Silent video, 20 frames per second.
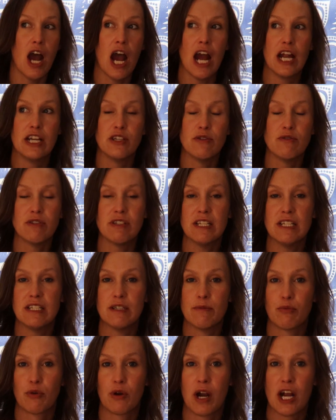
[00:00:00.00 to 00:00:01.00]
I do see
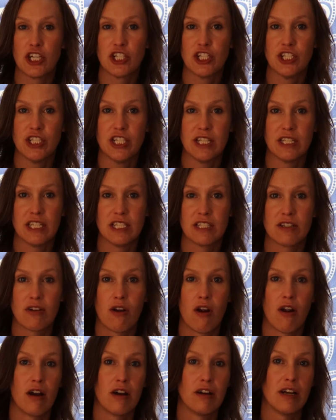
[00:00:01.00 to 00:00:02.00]
depression in this
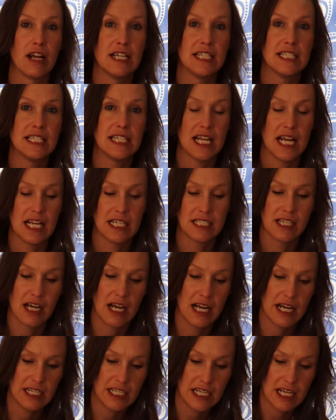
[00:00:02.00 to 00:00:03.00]
card. I see
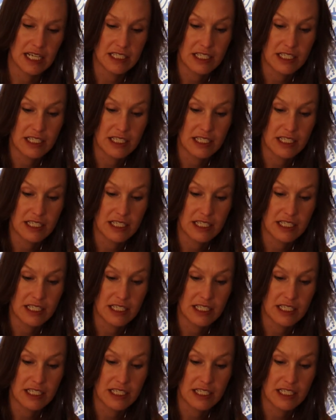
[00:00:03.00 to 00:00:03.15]
anxiety.